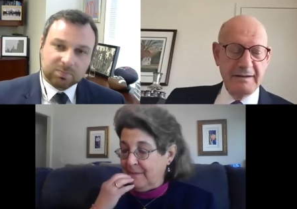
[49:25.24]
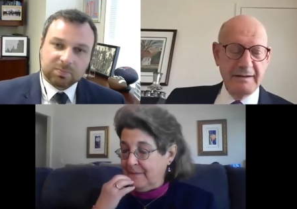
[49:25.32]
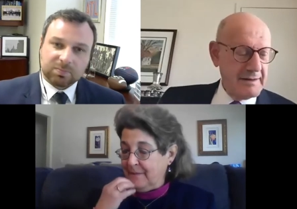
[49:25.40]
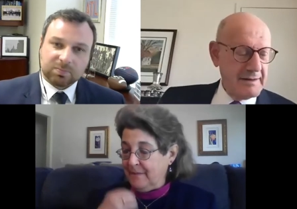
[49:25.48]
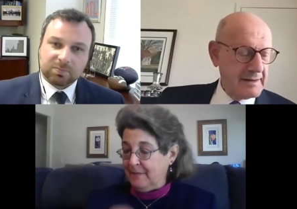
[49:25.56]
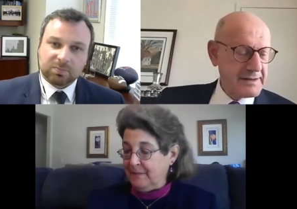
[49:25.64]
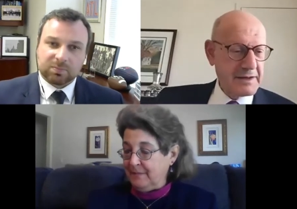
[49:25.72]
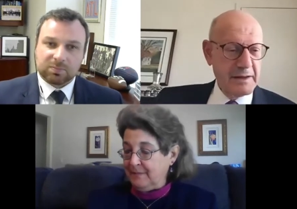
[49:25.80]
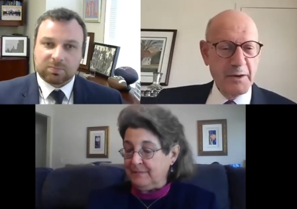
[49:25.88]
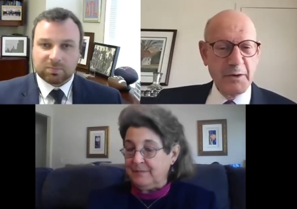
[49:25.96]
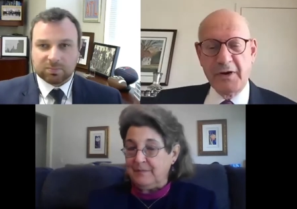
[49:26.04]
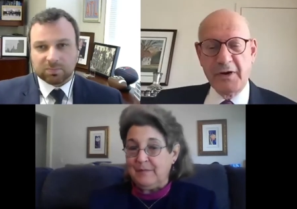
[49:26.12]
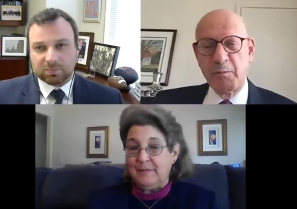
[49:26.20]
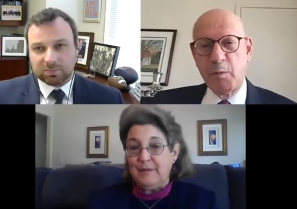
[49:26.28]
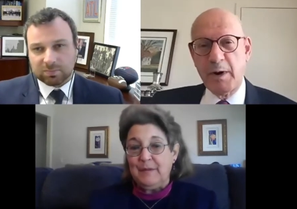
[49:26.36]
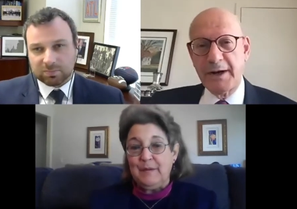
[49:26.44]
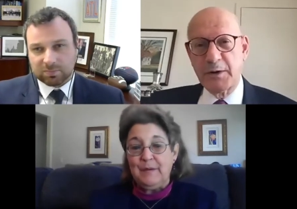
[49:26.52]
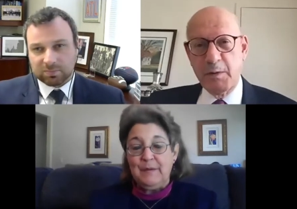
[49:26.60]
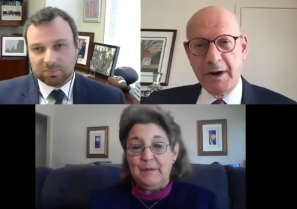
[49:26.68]
Speaker 1: let's close on
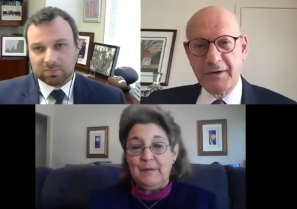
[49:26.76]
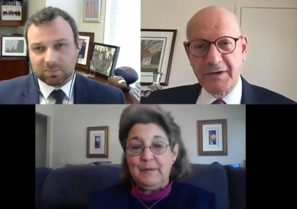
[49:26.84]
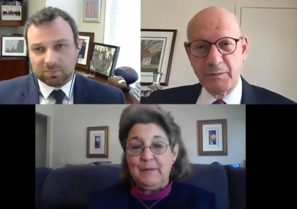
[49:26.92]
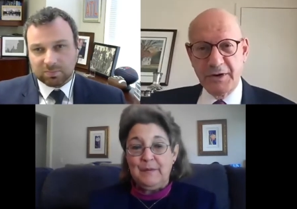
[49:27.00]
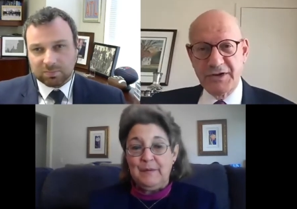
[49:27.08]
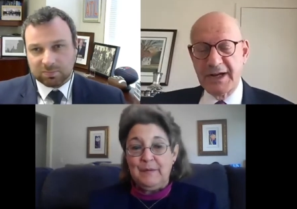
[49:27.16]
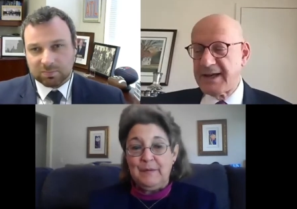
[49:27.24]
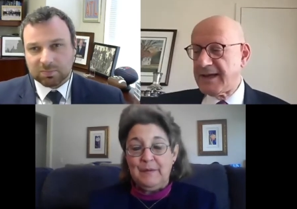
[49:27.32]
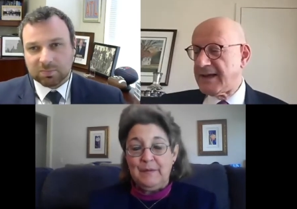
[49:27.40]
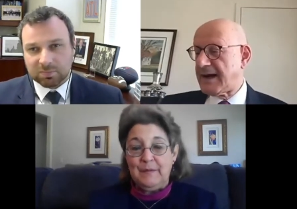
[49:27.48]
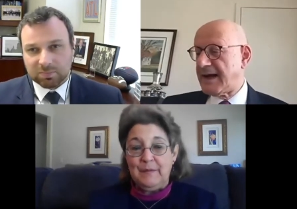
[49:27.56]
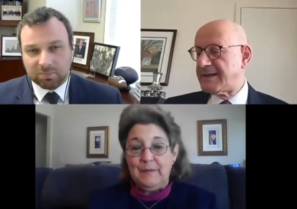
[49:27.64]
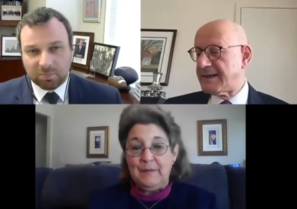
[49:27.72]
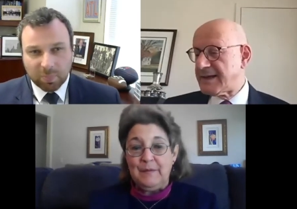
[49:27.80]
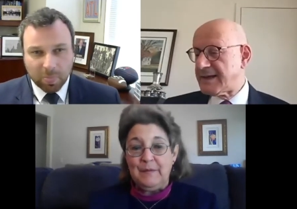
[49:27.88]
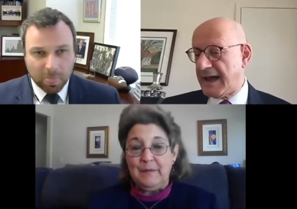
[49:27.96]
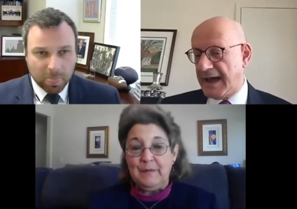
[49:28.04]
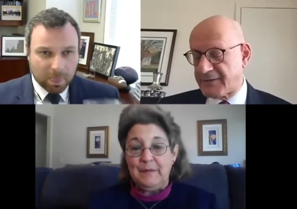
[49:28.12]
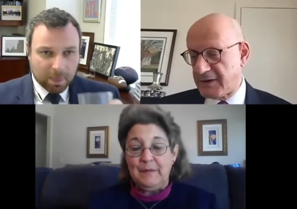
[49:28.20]
one question, which I didn't
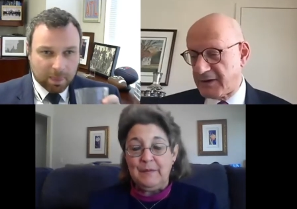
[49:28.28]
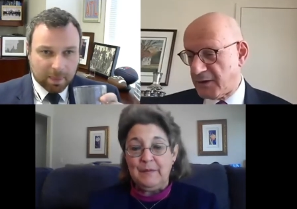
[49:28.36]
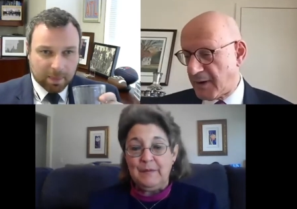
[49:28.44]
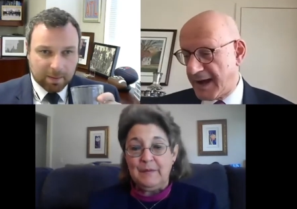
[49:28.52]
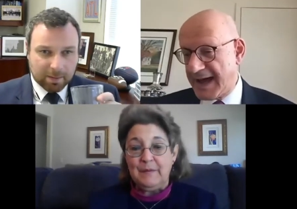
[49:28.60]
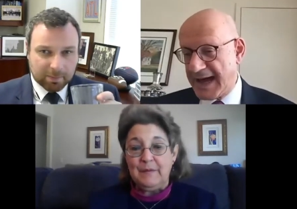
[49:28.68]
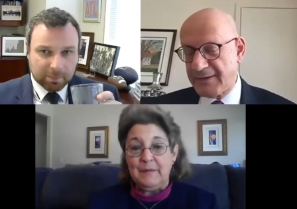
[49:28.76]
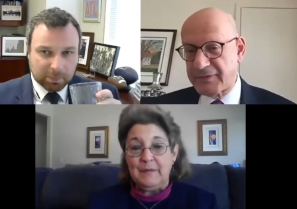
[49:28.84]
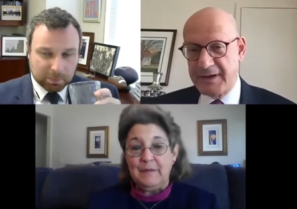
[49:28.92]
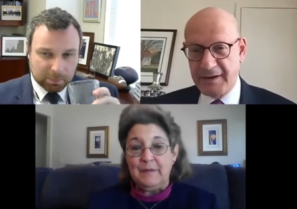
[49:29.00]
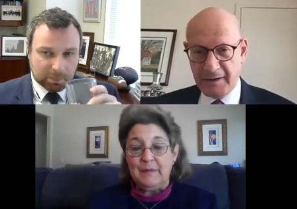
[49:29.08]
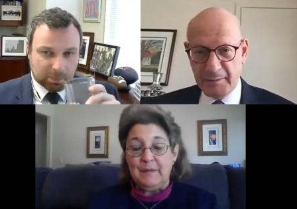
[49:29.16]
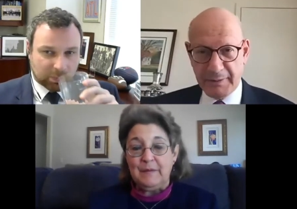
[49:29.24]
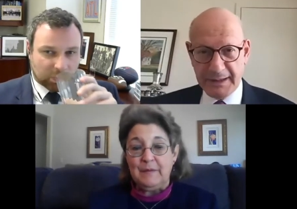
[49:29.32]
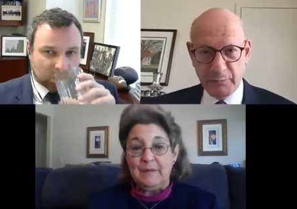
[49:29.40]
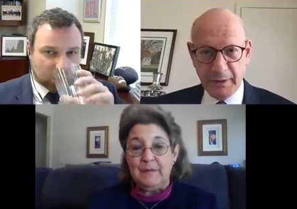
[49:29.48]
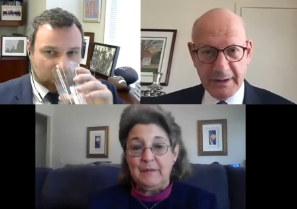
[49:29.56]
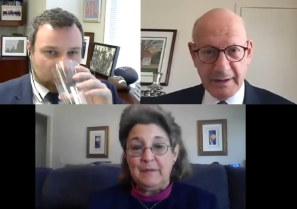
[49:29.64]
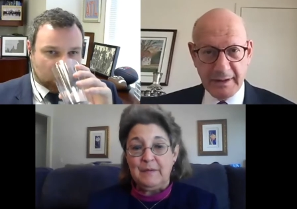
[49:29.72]
ask you. I have here, but
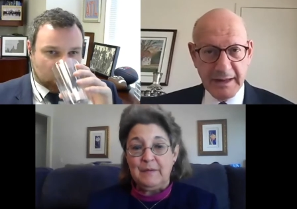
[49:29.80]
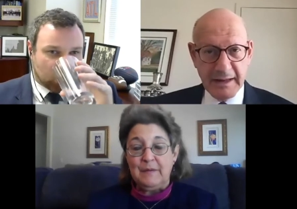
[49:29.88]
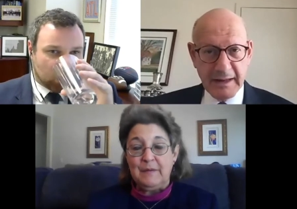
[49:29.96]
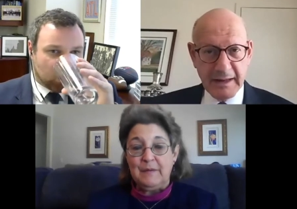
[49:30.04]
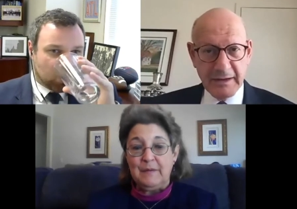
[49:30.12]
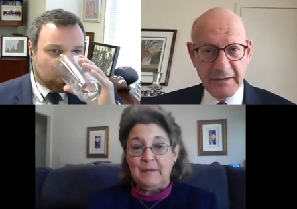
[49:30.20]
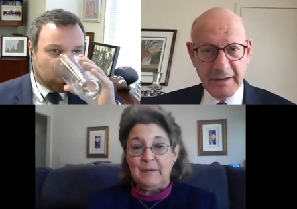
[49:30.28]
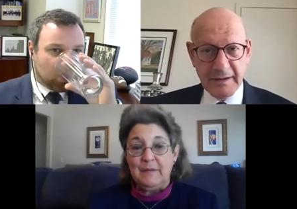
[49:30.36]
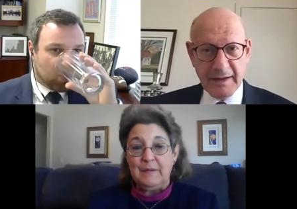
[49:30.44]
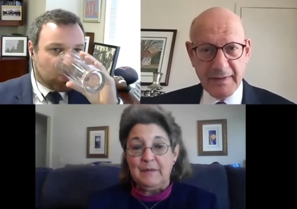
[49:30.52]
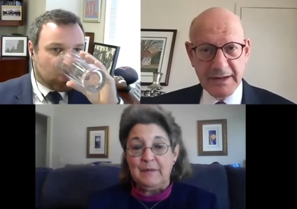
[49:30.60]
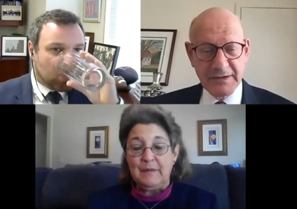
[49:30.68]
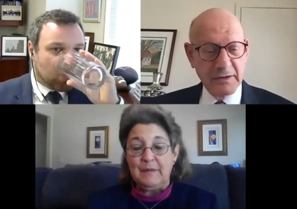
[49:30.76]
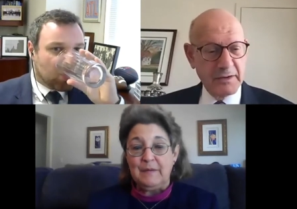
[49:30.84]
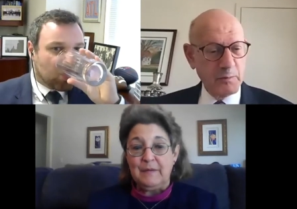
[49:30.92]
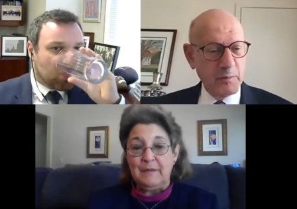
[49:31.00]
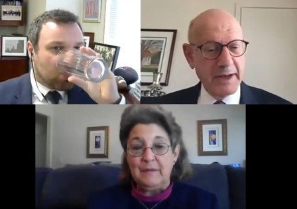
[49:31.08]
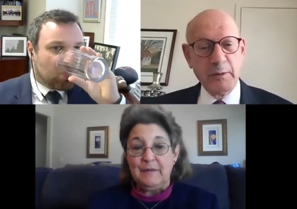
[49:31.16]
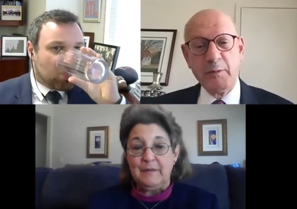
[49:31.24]
we can. Uh, I think it's a good
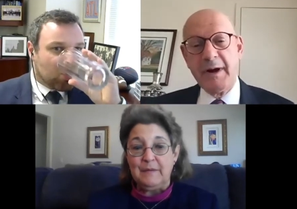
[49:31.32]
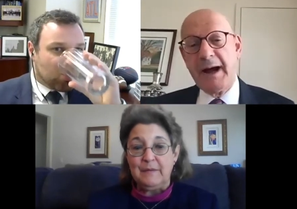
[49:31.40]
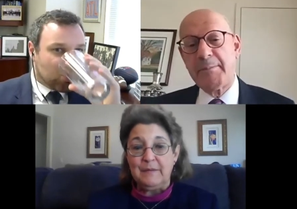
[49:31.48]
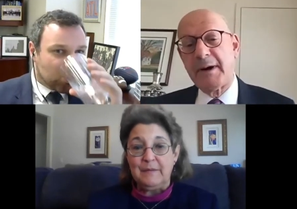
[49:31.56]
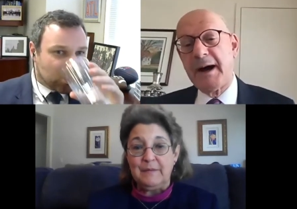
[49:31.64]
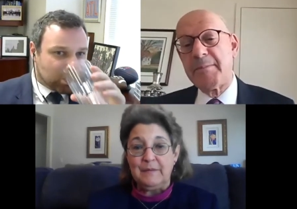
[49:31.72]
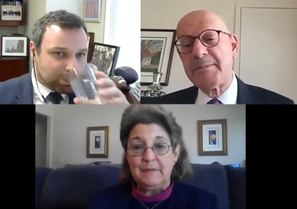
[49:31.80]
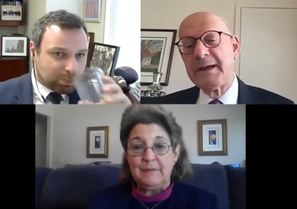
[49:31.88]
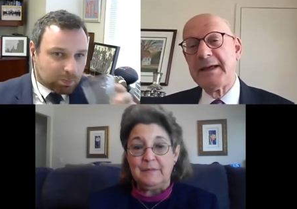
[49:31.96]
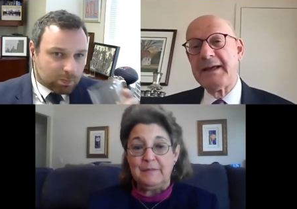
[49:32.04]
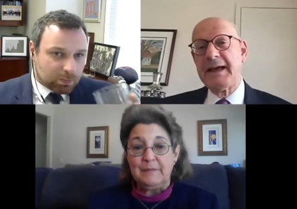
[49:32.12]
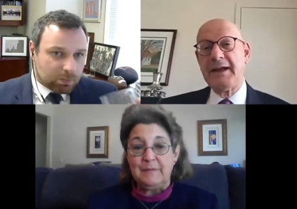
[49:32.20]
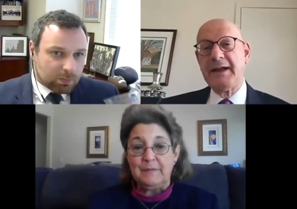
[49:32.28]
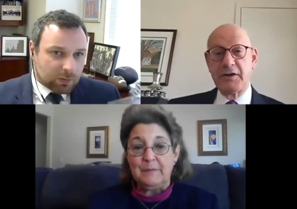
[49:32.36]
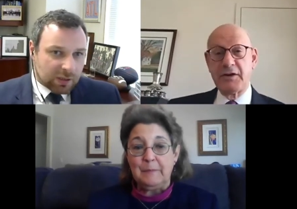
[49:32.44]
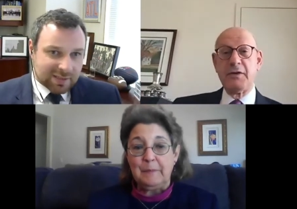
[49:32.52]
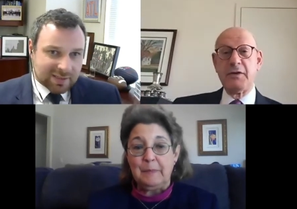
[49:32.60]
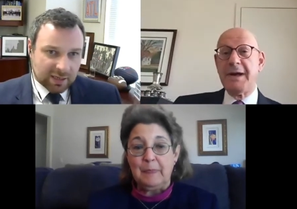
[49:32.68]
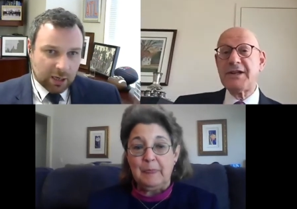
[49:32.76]
way to wrap up. And because
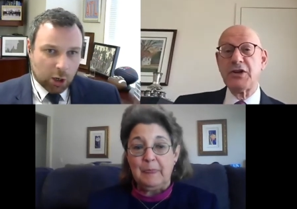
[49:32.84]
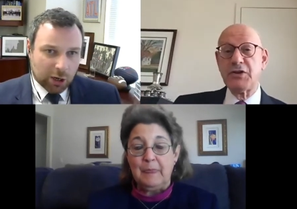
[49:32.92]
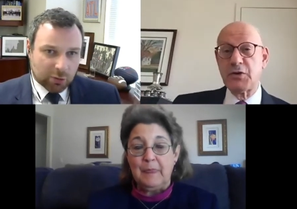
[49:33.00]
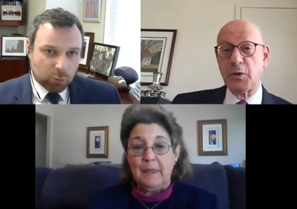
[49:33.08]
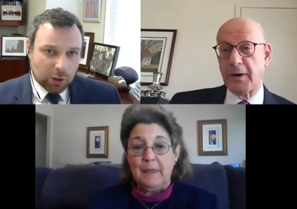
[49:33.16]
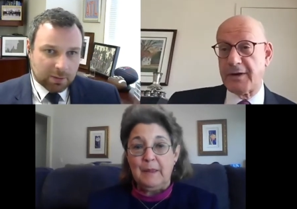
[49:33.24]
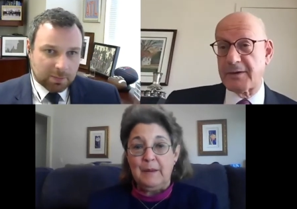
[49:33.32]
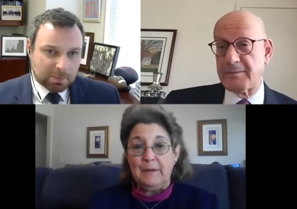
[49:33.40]
you, you mentioned a hard one.